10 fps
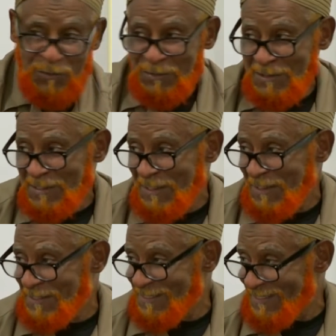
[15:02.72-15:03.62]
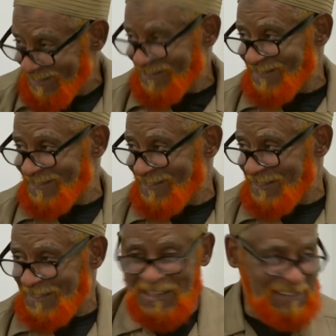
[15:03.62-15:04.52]
over the kids.
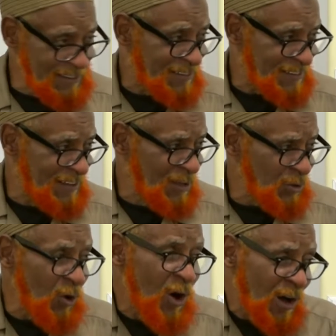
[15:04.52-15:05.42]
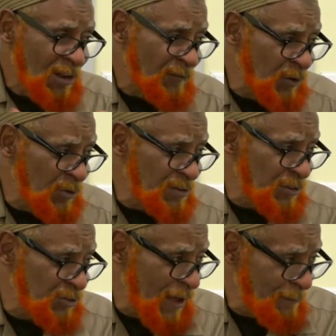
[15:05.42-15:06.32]
You see what I'm saying? So all of you is
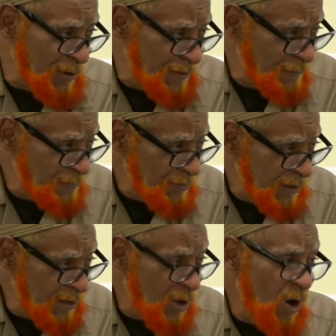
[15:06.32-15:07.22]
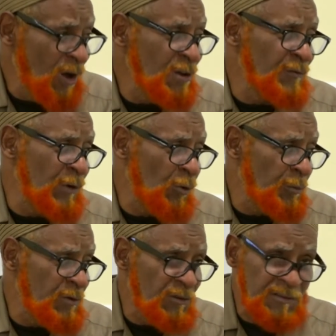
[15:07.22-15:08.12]
a shepherd, and all of you will
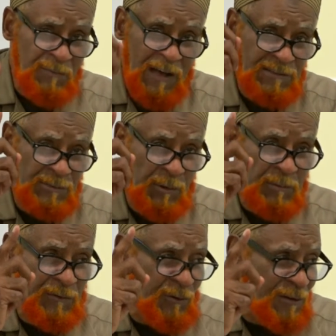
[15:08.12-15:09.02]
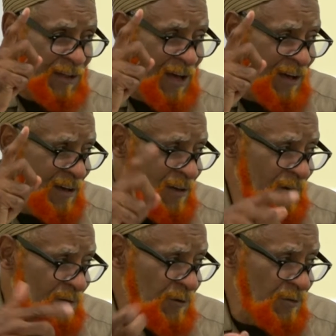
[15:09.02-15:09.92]
be responsible before Allah
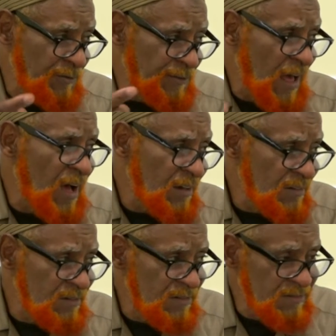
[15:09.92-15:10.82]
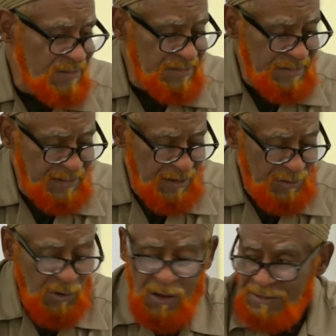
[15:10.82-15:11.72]
for the flock. You see?
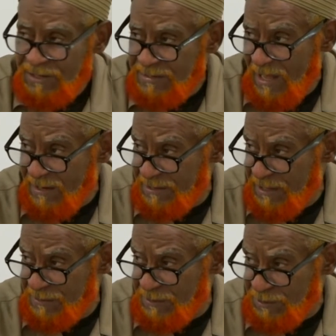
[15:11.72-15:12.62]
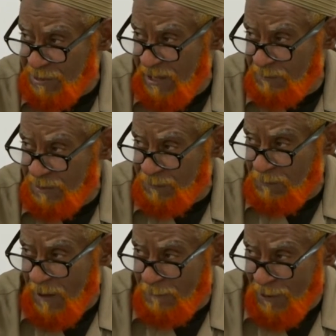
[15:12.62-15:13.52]
So all of these hadiths and statements
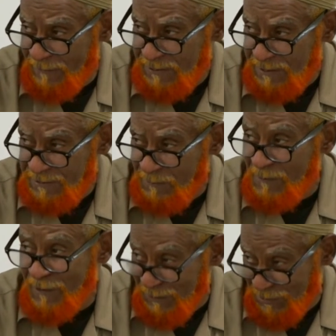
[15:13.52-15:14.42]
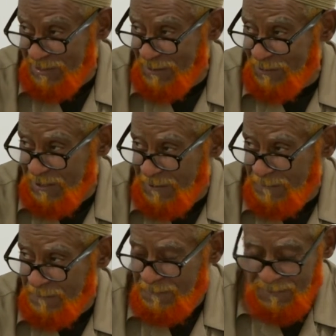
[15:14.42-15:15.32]
from our Prophet are very significant.
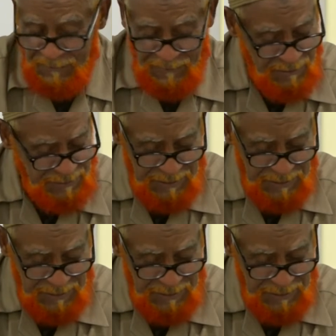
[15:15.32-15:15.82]
Very